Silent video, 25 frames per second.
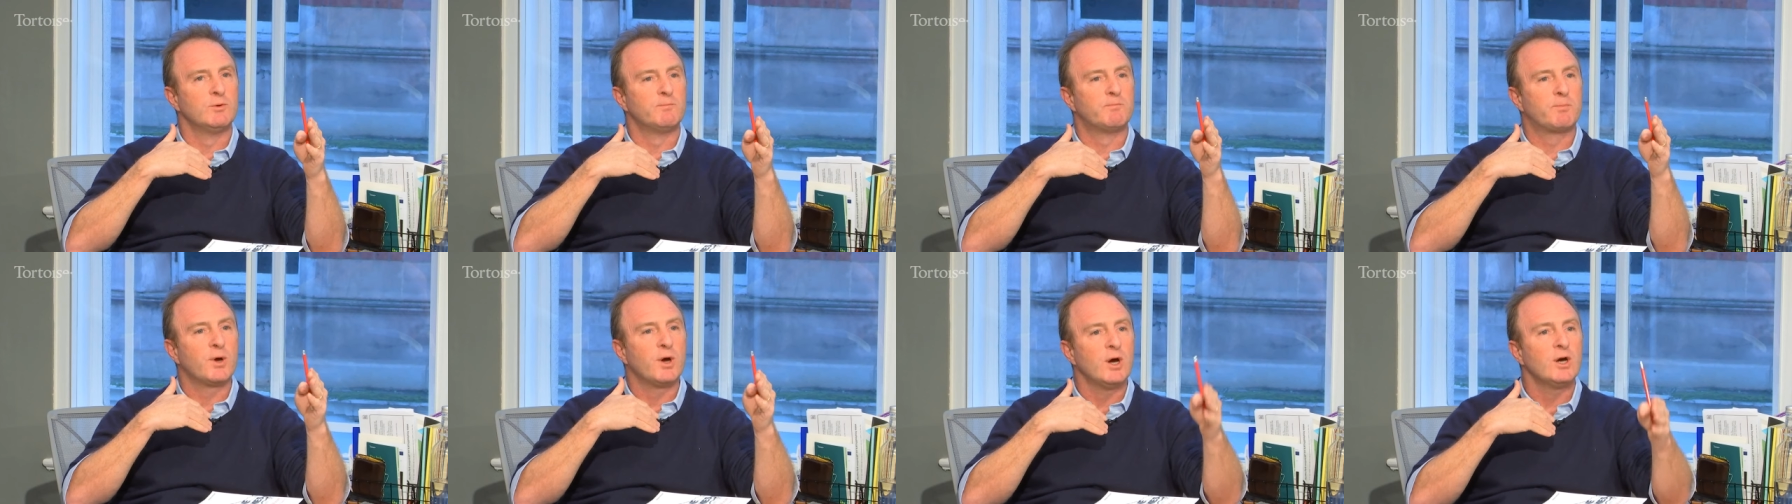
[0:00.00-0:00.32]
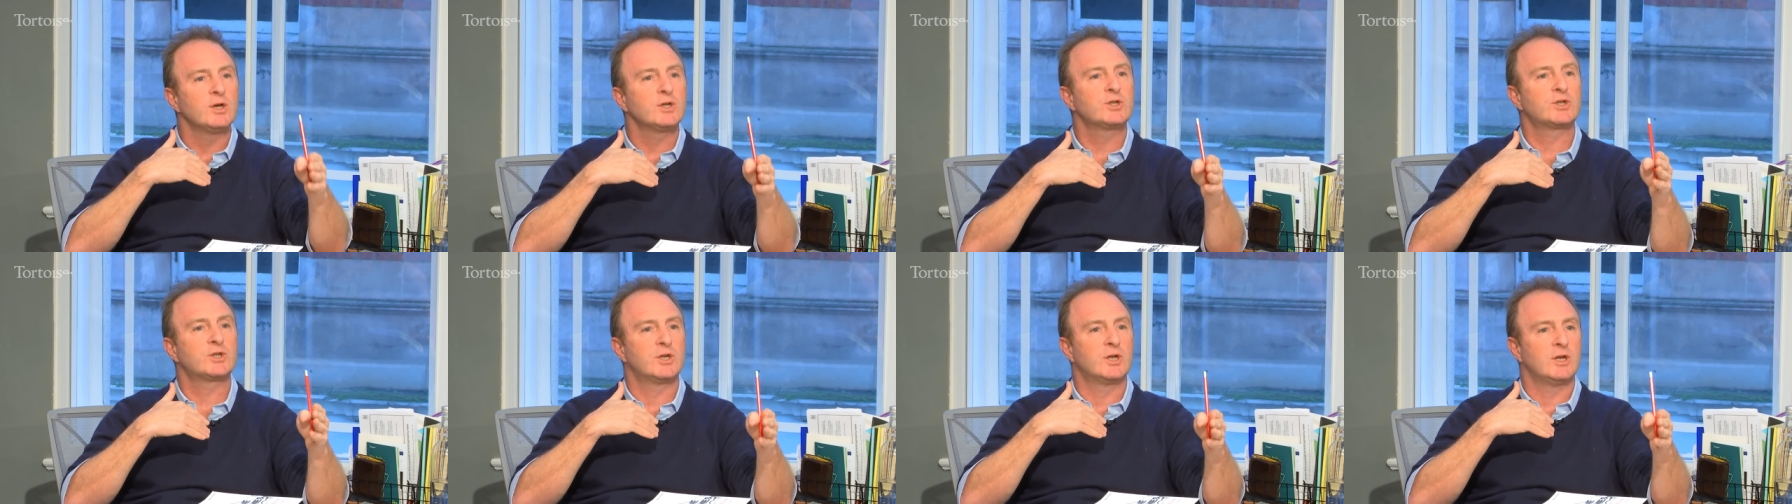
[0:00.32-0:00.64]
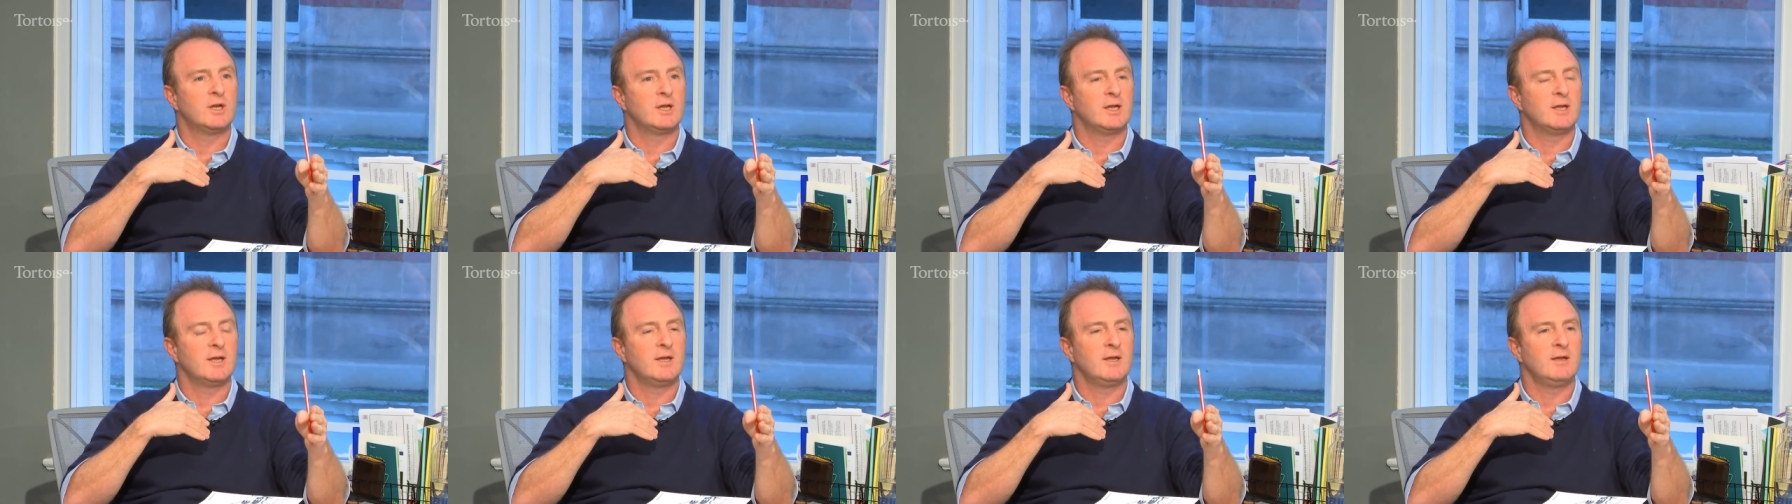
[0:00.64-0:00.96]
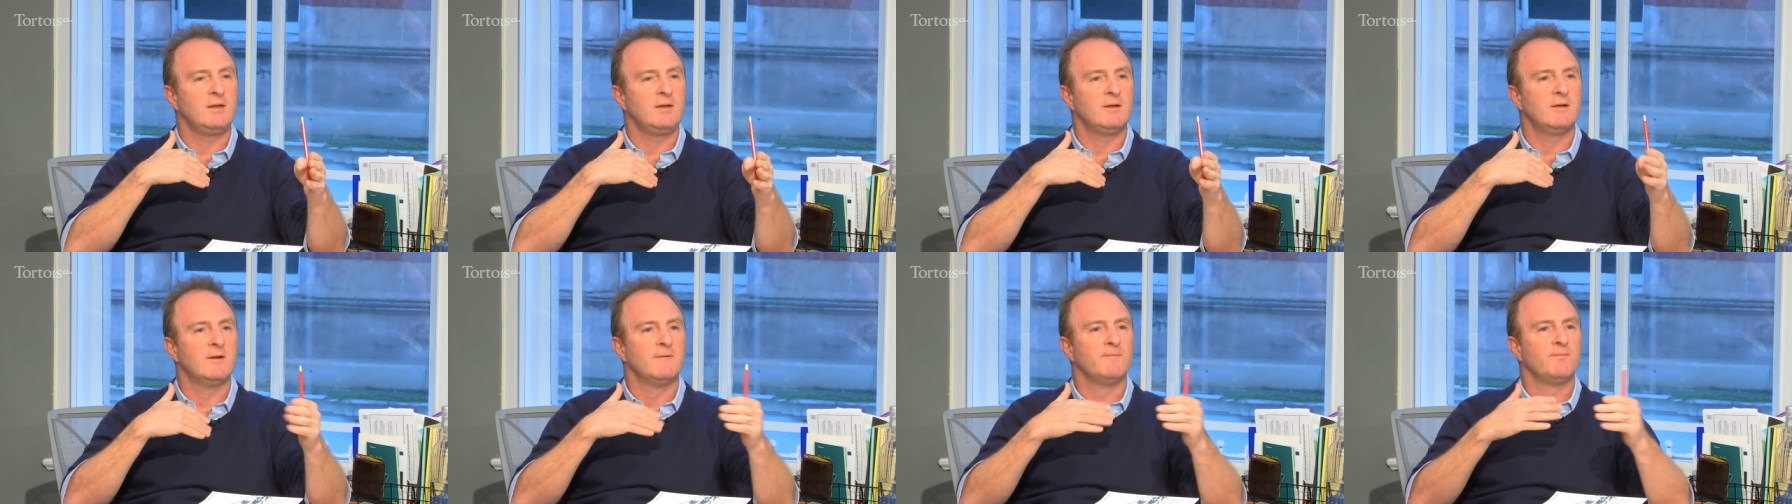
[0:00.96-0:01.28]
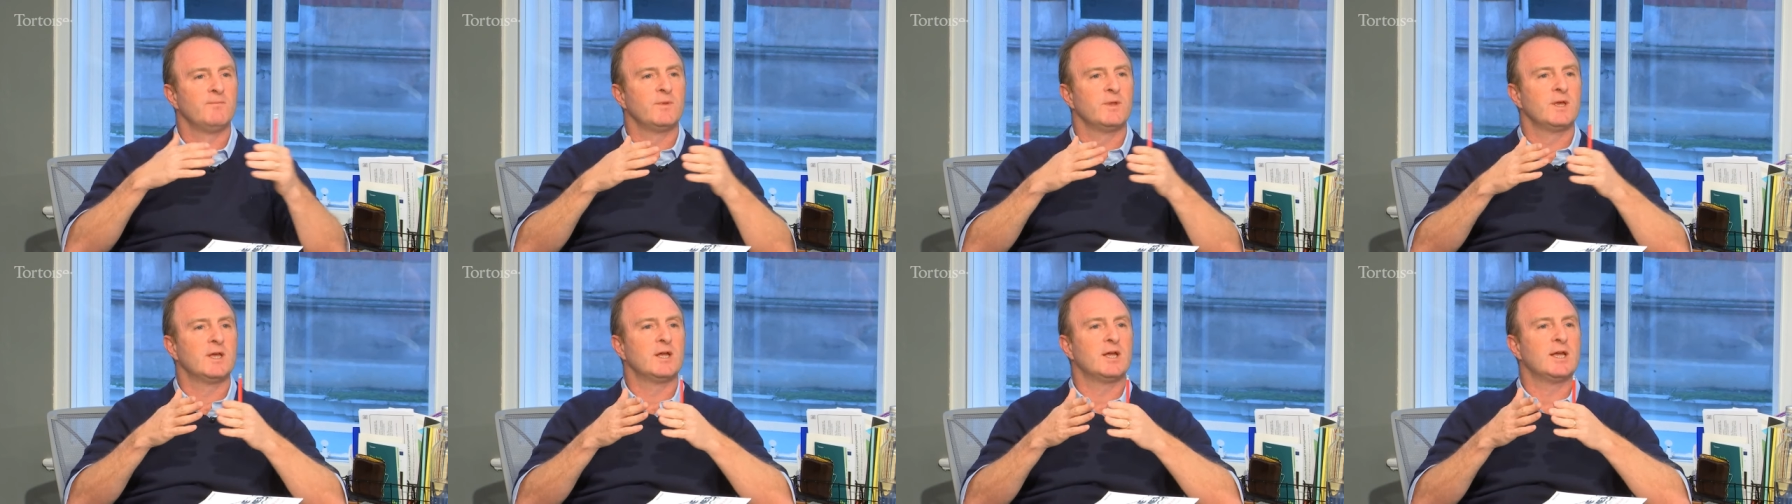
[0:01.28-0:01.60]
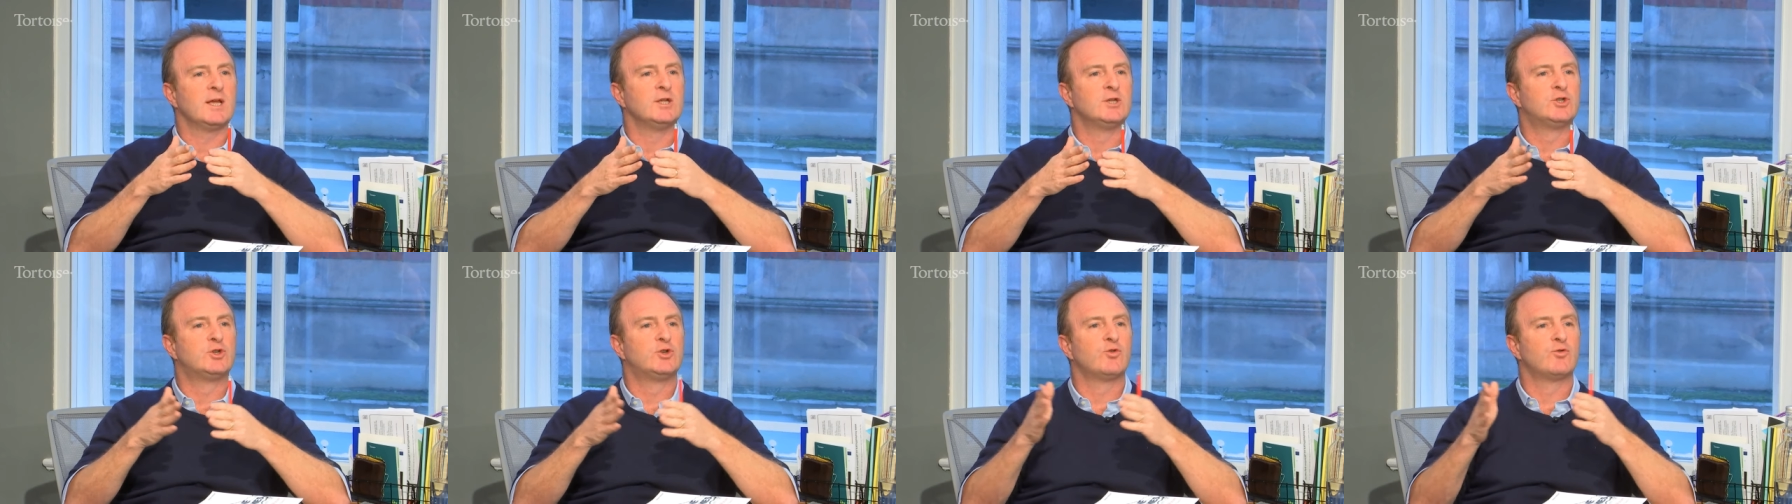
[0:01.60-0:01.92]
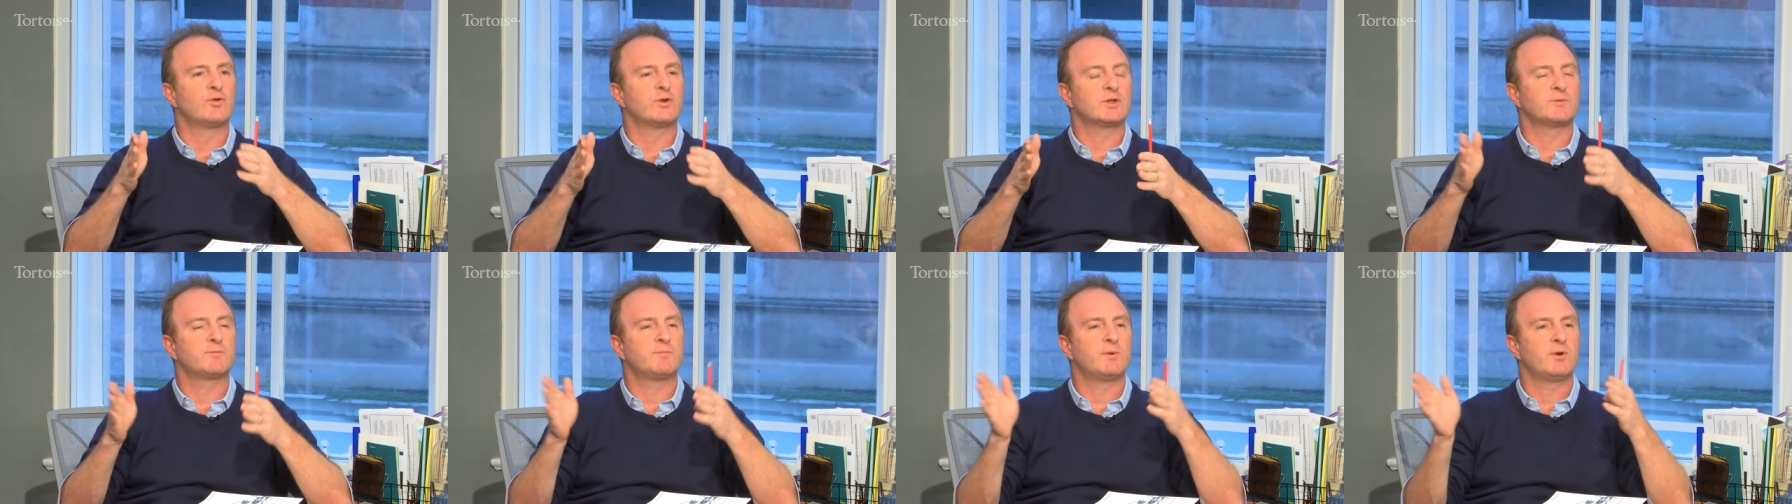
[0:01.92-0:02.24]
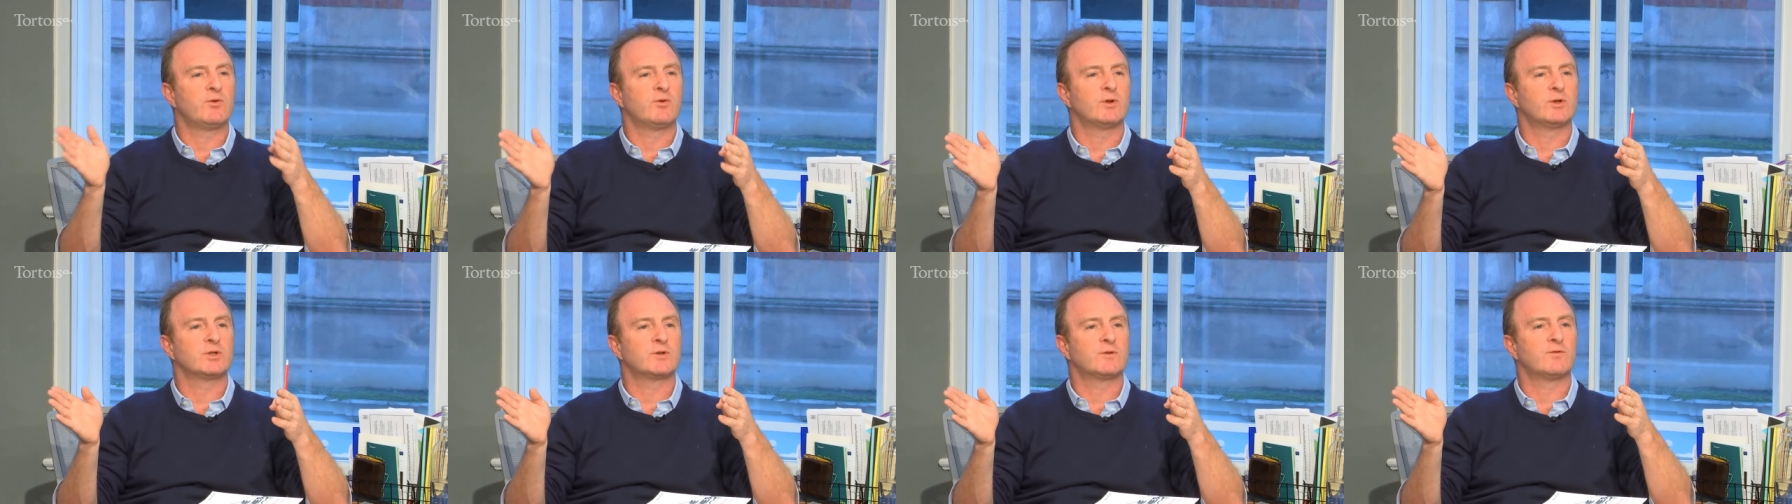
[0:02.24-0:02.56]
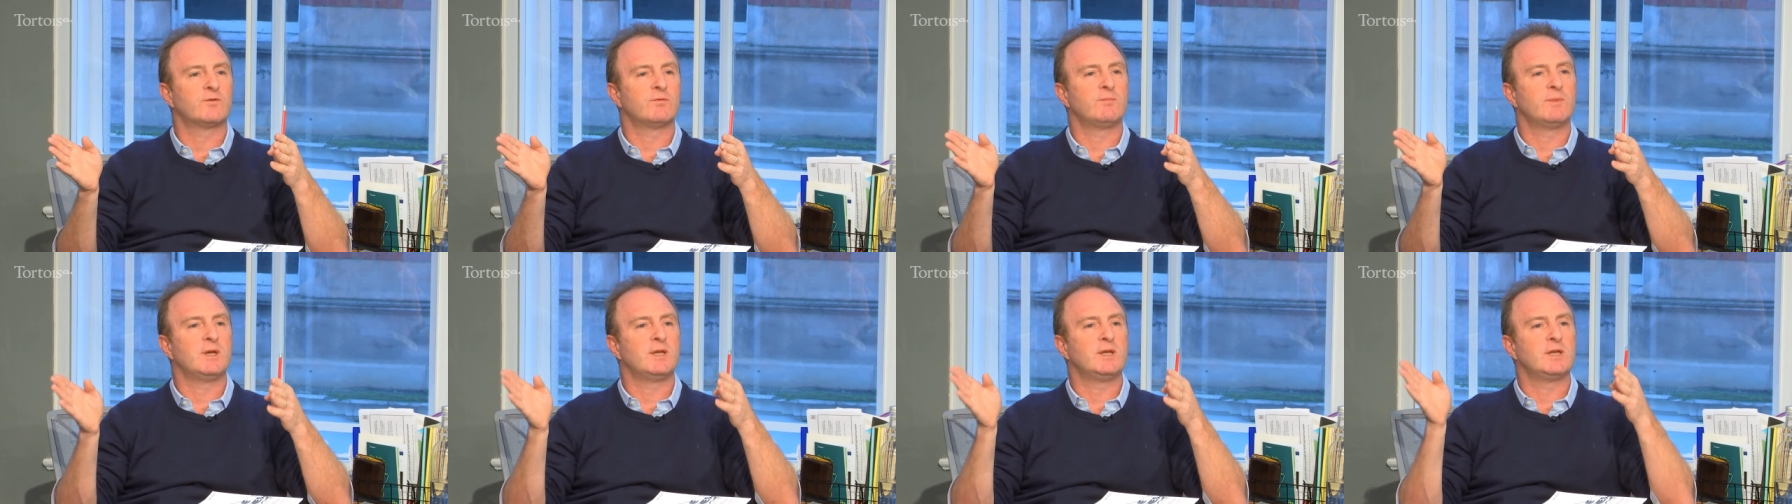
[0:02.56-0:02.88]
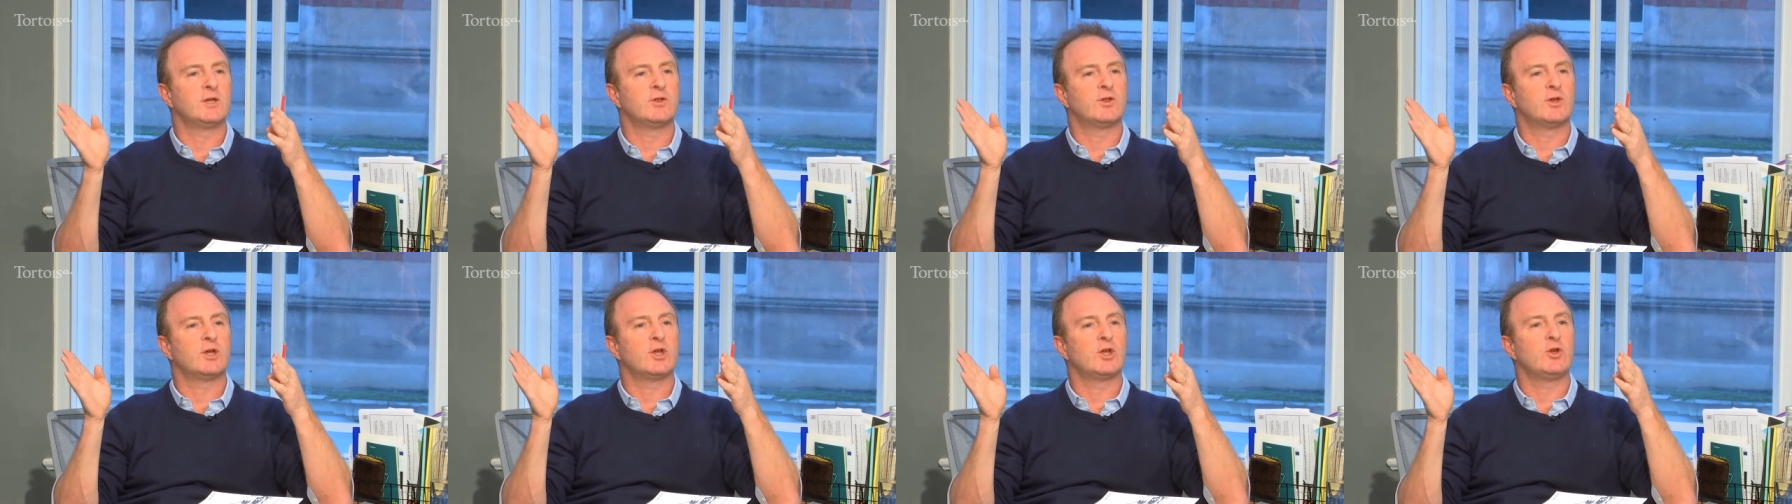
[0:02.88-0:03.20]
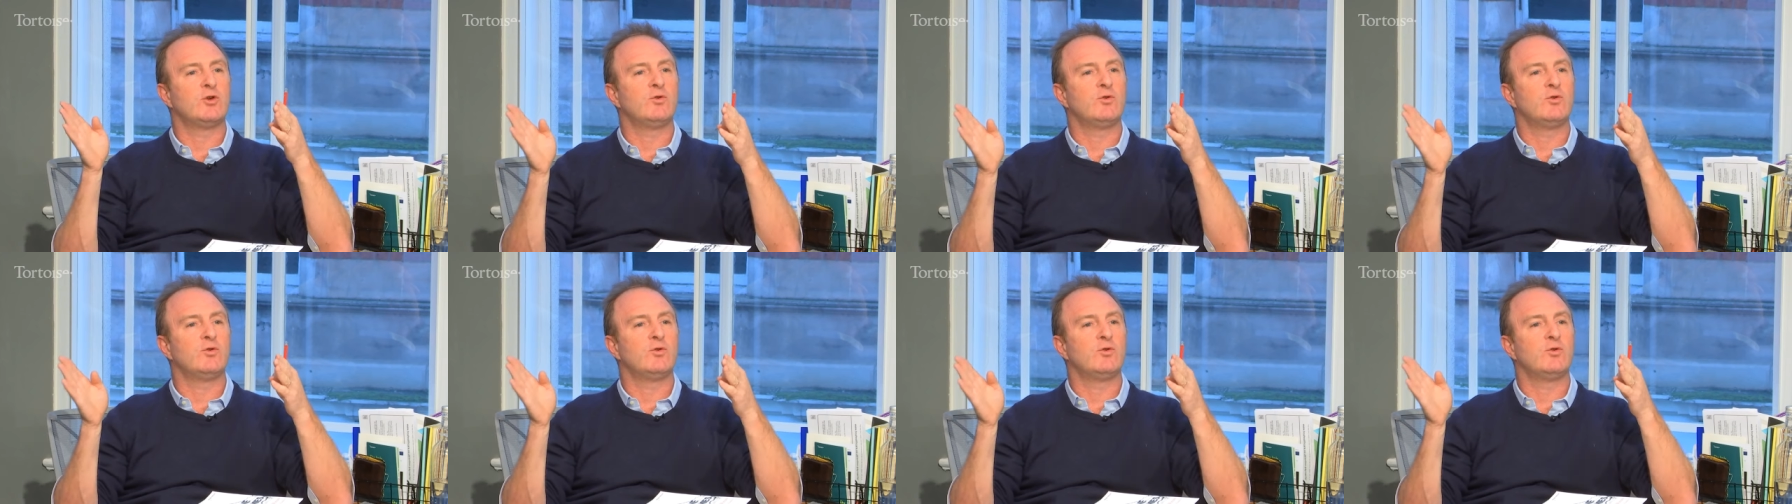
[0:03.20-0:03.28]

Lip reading: Personally, is your experience of the media that